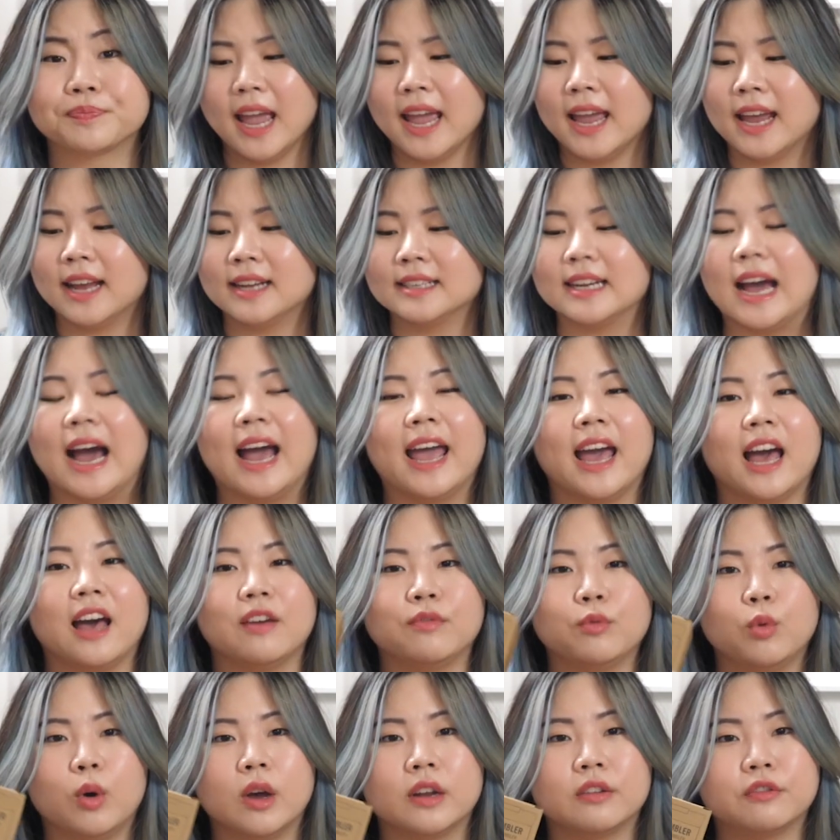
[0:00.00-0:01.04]
and I
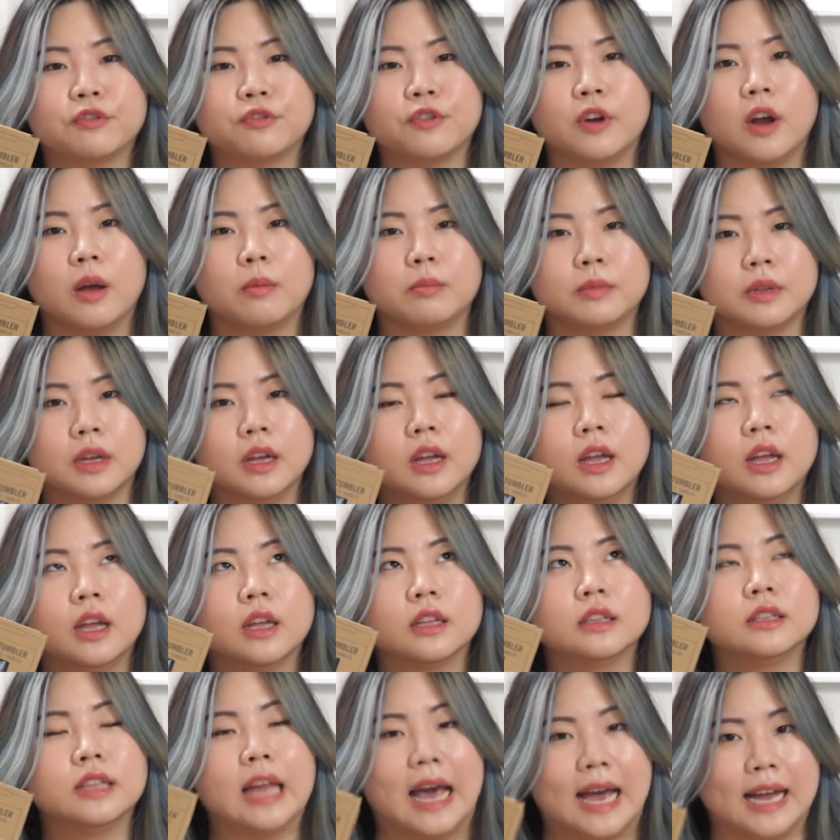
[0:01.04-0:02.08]
have one from
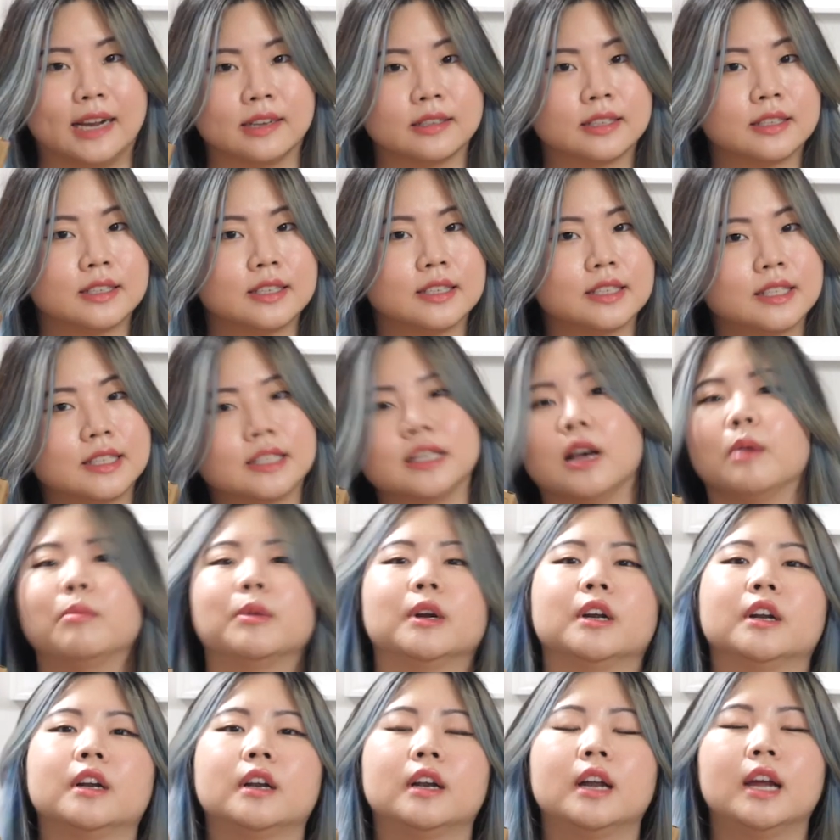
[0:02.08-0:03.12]
last
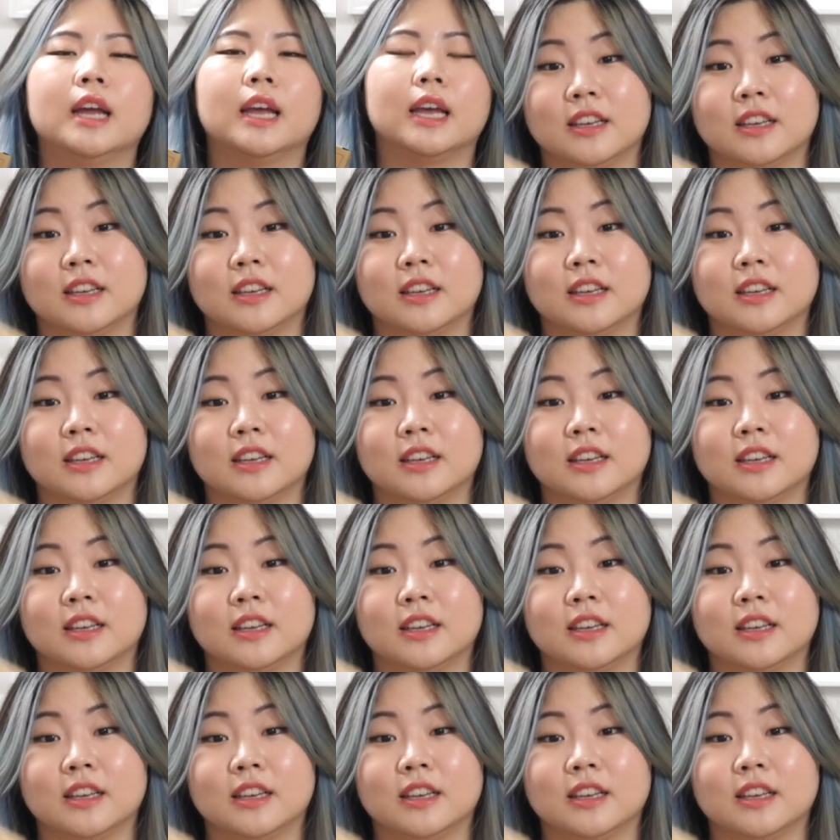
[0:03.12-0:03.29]
summer.